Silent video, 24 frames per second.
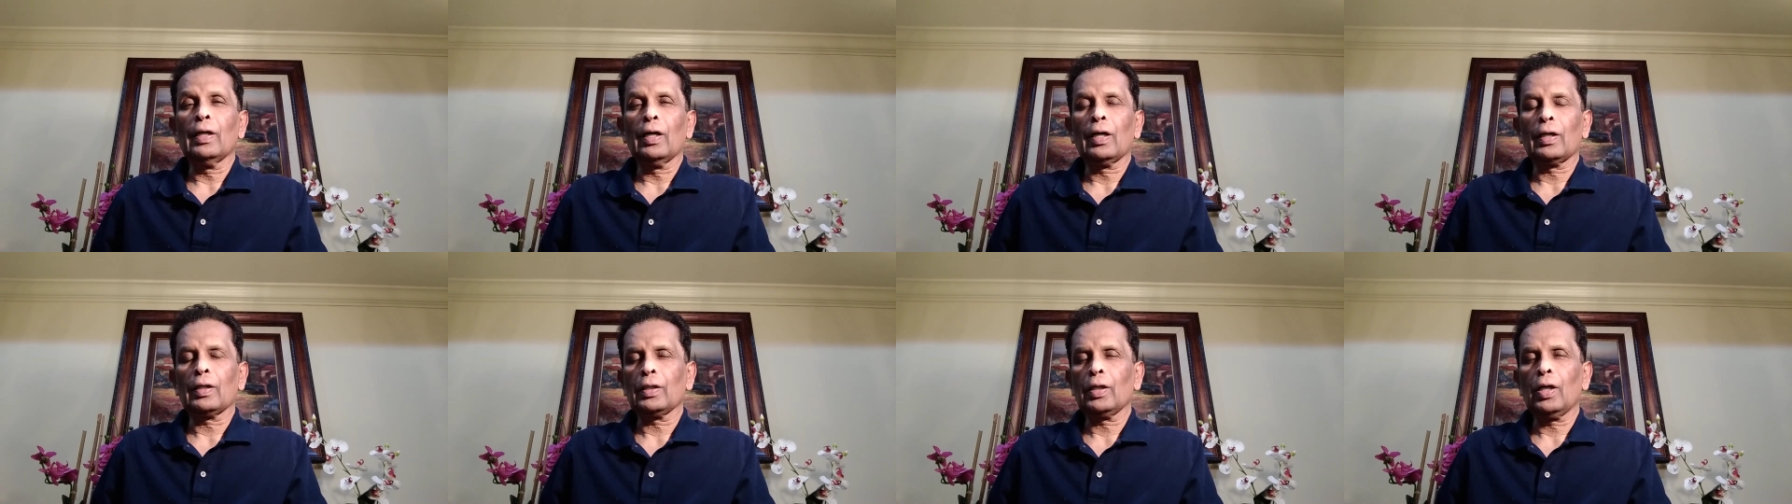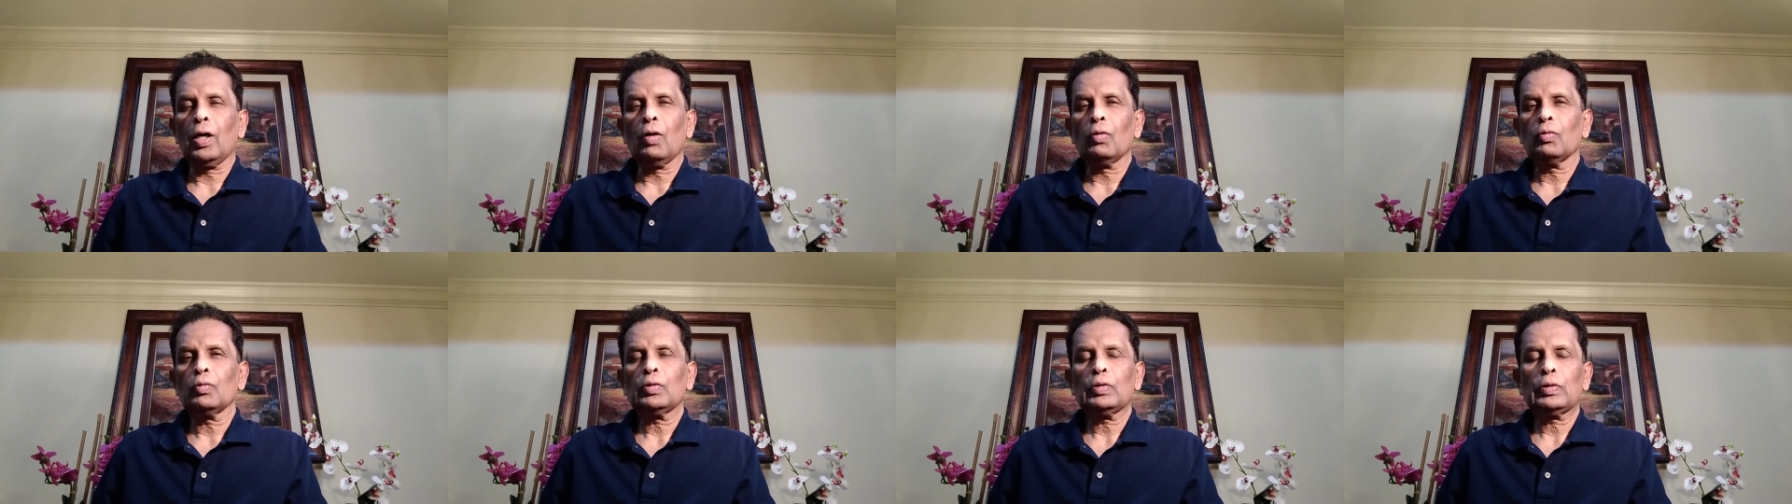or
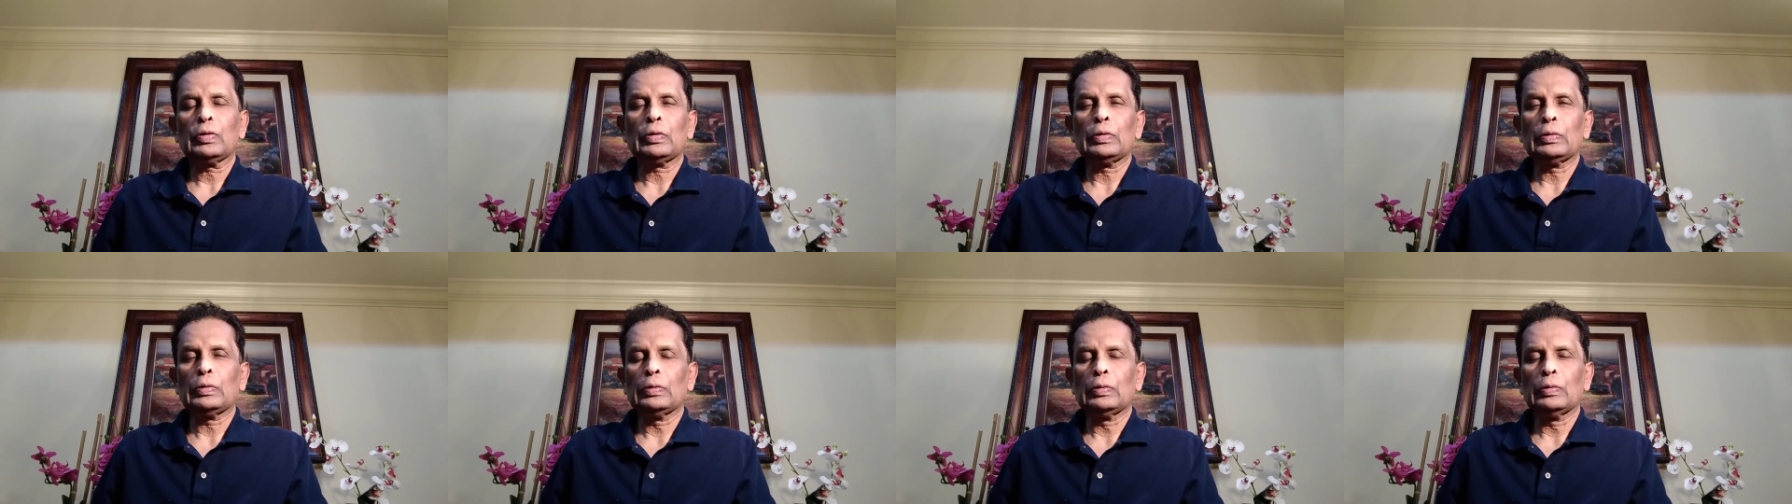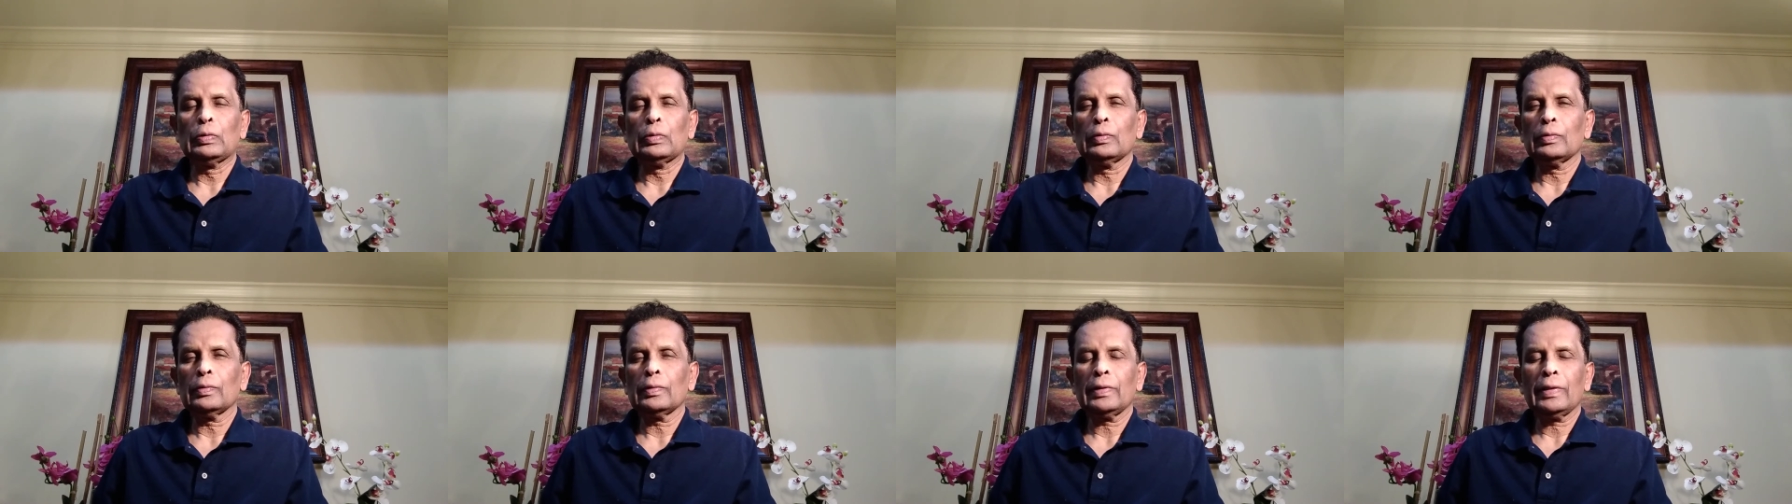how
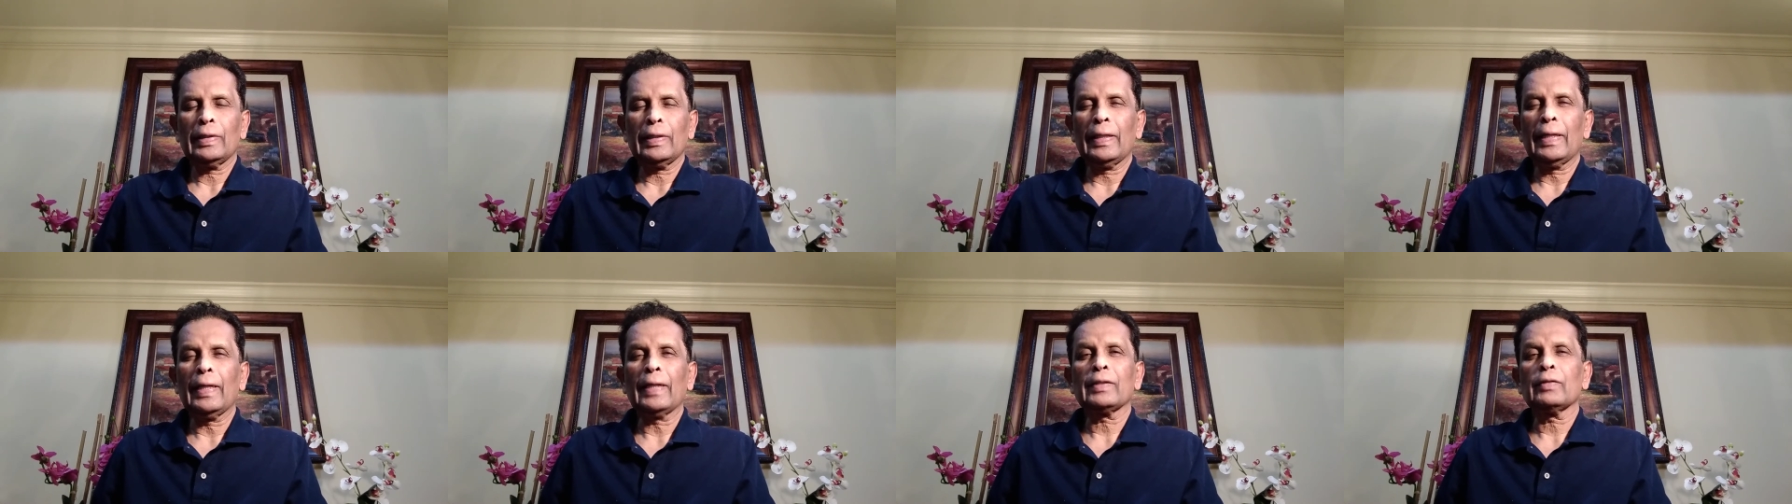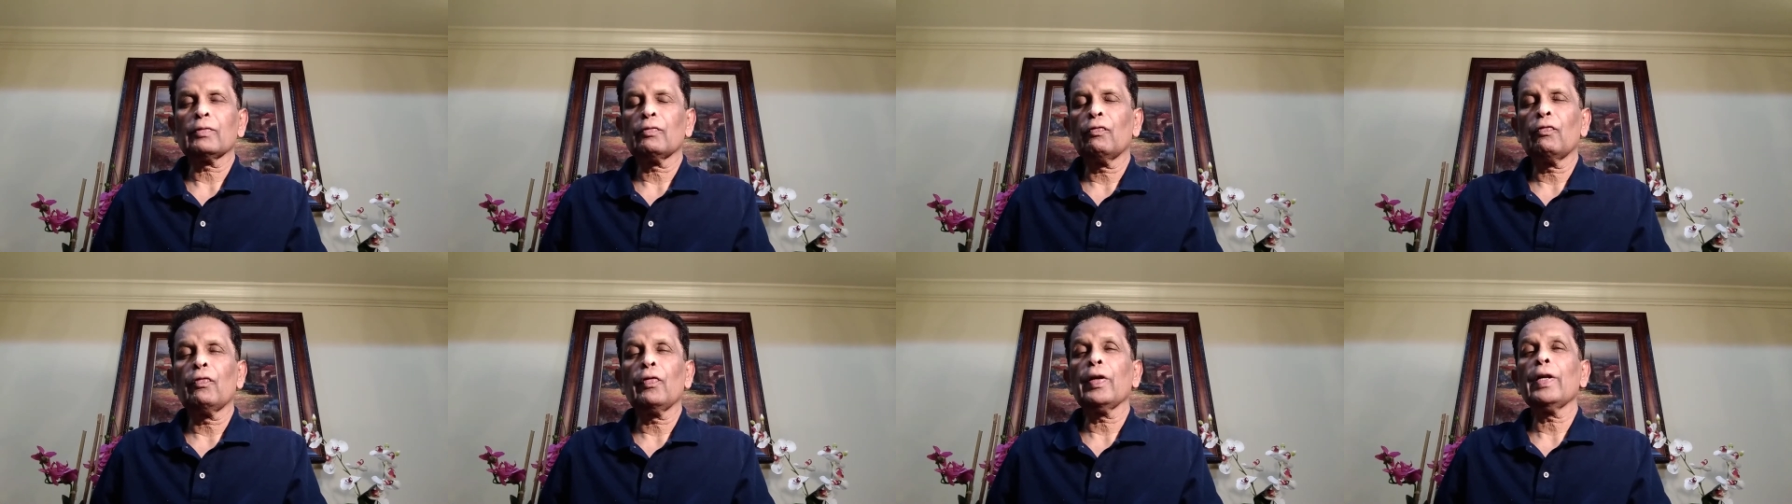to
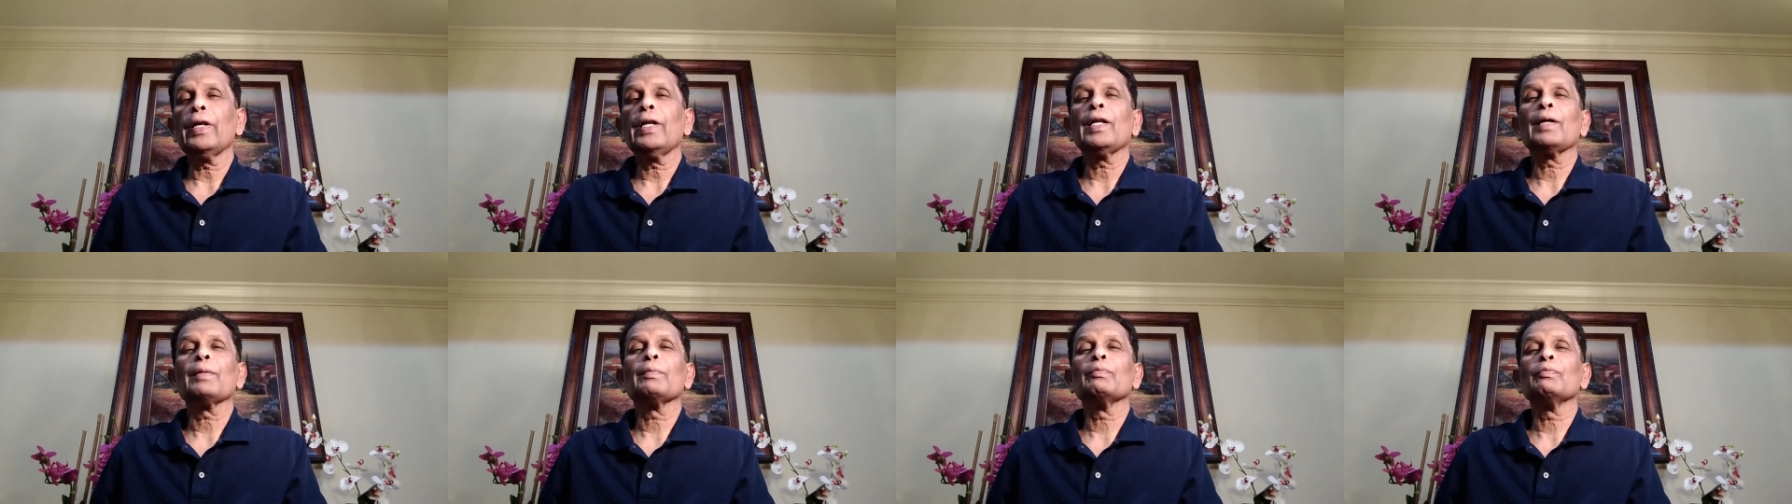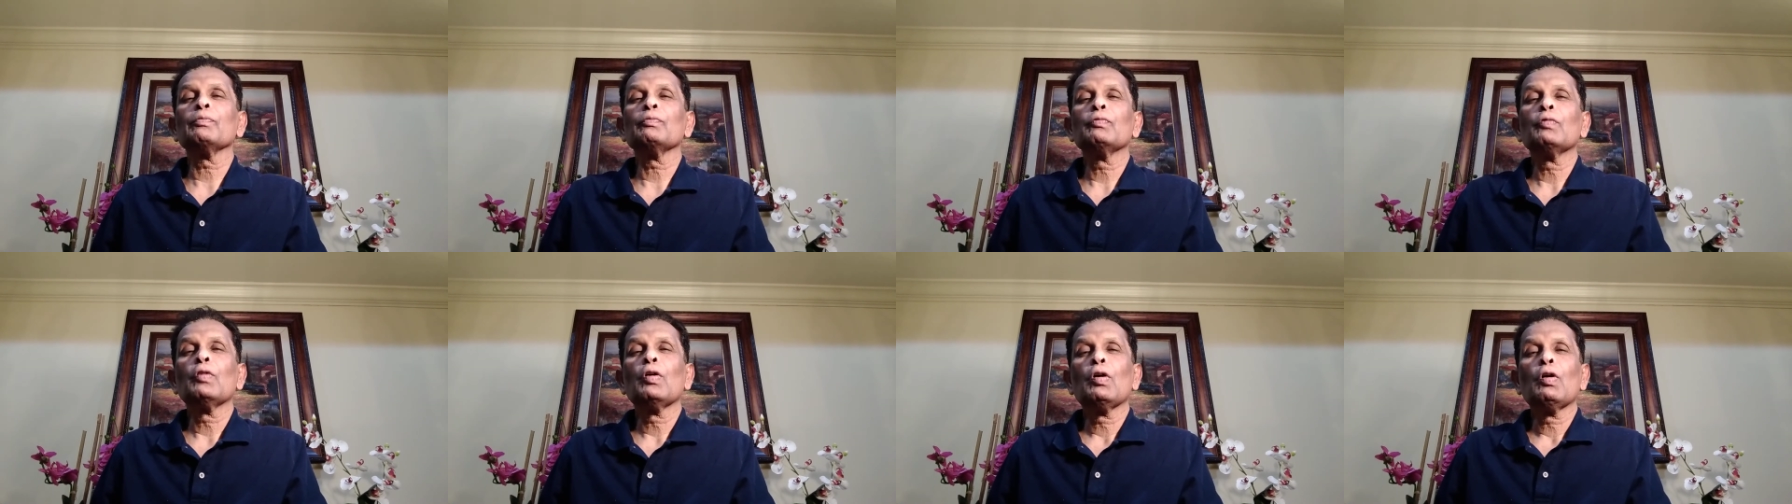get
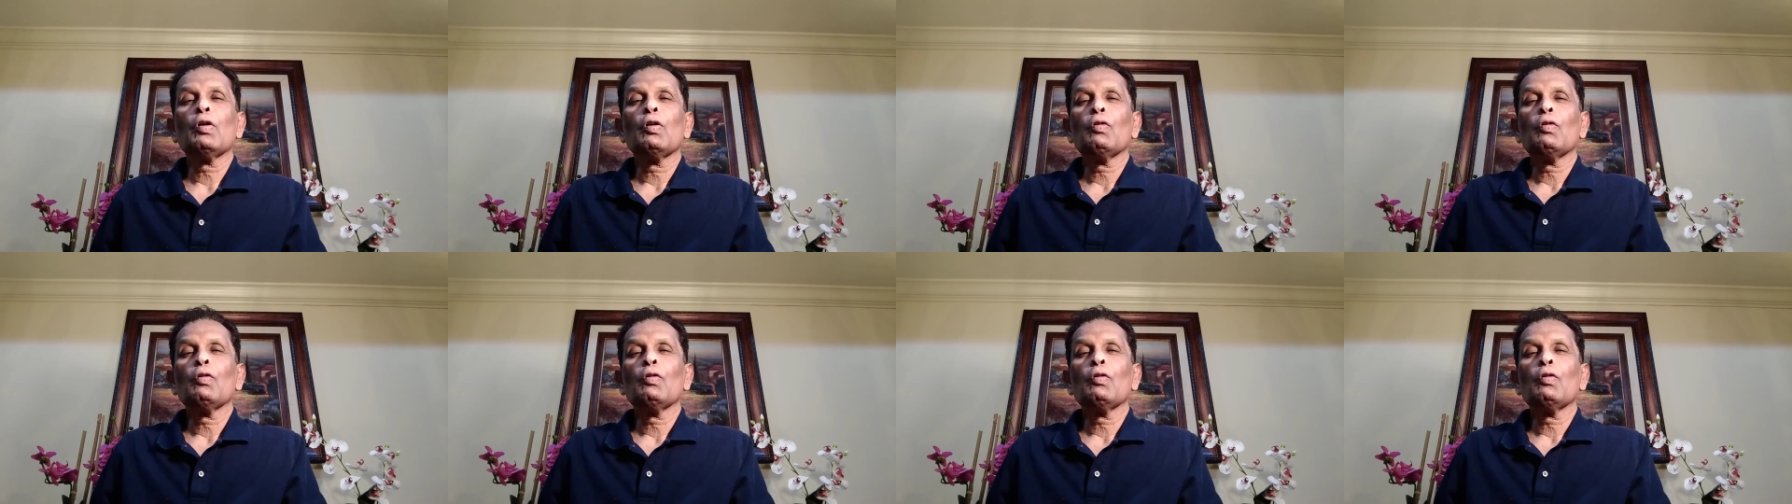freedom